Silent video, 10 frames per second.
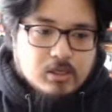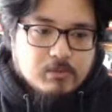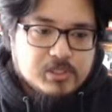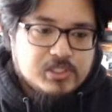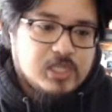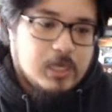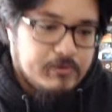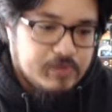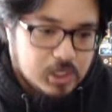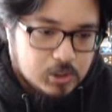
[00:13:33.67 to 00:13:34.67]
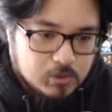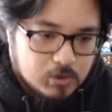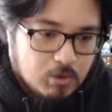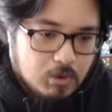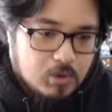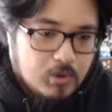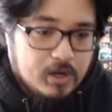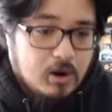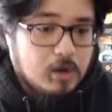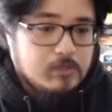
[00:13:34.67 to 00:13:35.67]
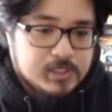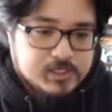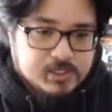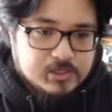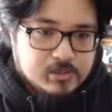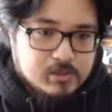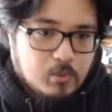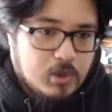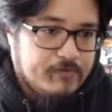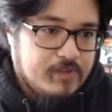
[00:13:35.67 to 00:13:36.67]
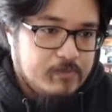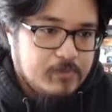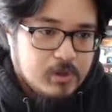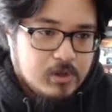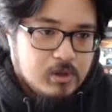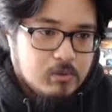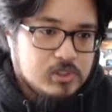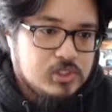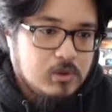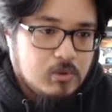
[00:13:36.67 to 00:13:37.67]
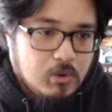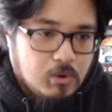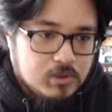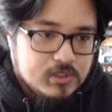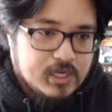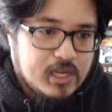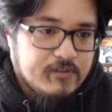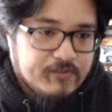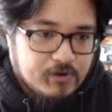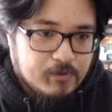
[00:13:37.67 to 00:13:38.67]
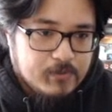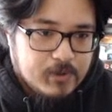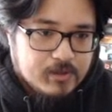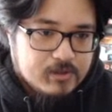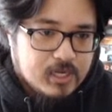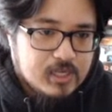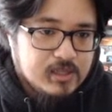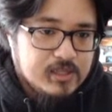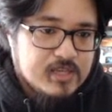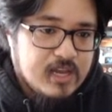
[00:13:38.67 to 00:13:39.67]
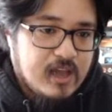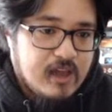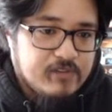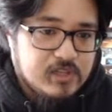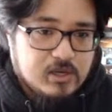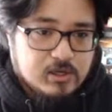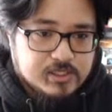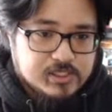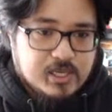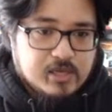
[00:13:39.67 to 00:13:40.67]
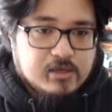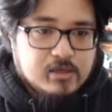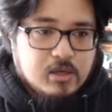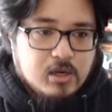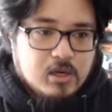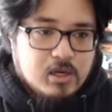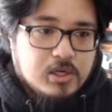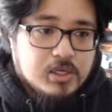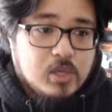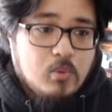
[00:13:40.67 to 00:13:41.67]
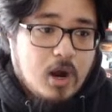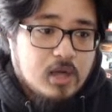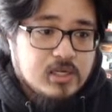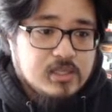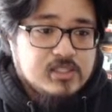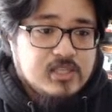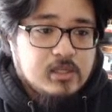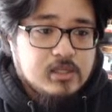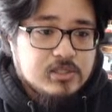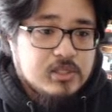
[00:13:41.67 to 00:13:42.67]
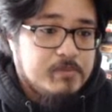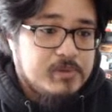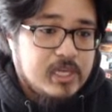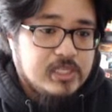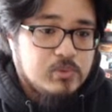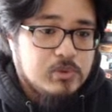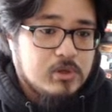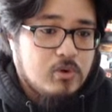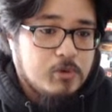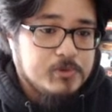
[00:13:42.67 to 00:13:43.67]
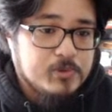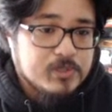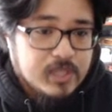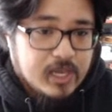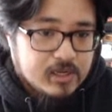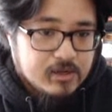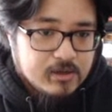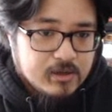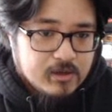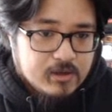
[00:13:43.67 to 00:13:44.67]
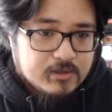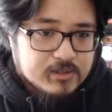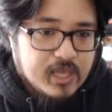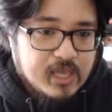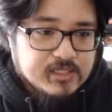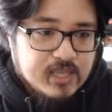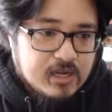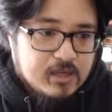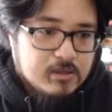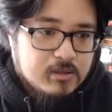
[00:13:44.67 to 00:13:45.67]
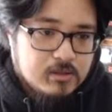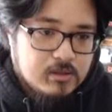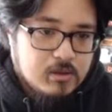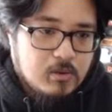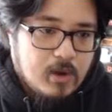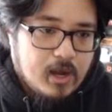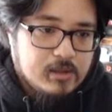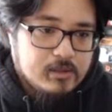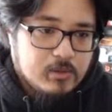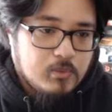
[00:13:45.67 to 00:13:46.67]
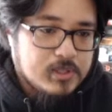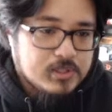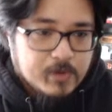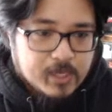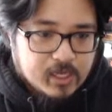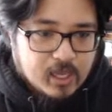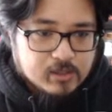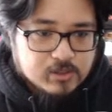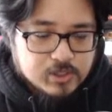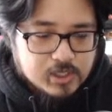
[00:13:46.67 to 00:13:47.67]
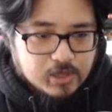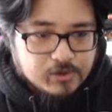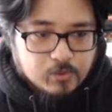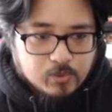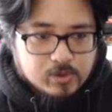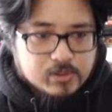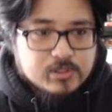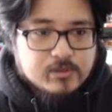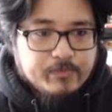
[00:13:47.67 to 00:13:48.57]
But some of the Igugu were quite harmless. One of them was so old and infirm that he leaned heavily on a stick. He walked unsteadily to the place where the corpse was laid, gazed at it a while, and went away again to the underworld.